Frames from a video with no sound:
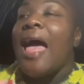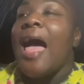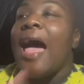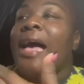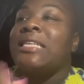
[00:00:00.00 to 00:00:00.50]

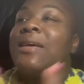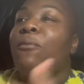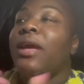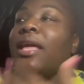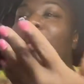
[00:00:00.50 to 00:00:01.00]
as I'm
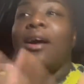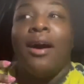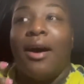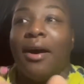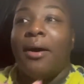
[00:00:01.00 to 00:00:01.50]
waking
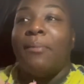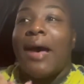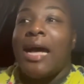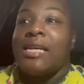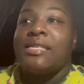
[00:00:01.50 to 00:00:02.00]
up,
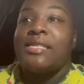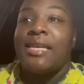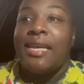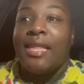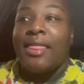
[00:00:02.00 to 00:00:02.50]
I
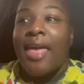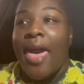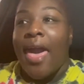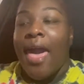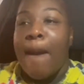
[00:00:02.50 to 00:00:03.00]
see
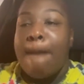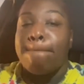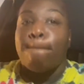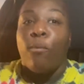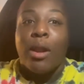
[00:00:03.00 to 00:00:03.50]
that
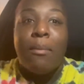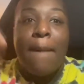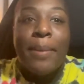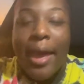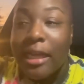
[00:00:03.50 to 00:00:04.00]
one of my
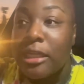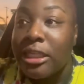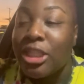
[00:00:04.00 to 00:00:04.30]
packages.